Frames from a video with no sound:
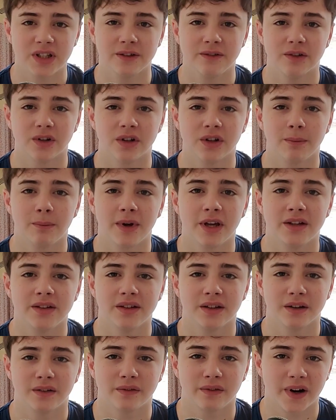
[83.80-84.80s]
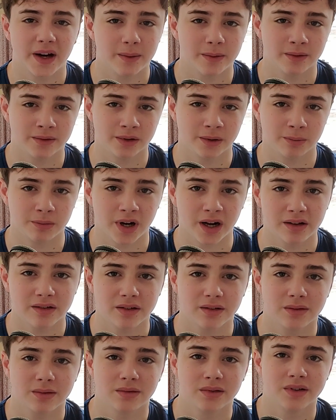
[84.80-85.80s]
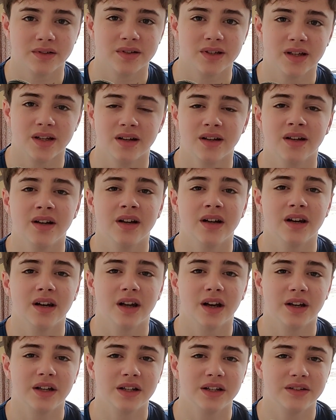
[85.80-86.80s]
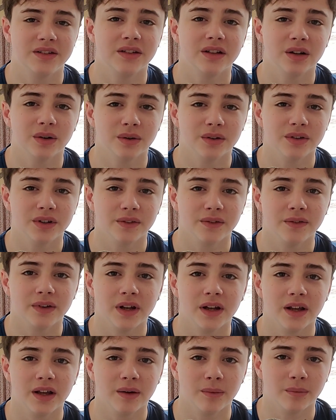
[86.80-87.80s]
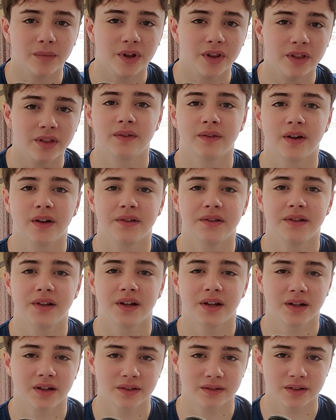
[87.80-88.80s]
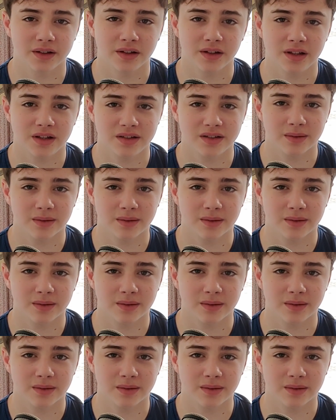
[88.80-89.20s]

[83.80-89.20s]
You've got the basic frame of your practice routine. Now you need to know what to fill it in with. The first thing is that you need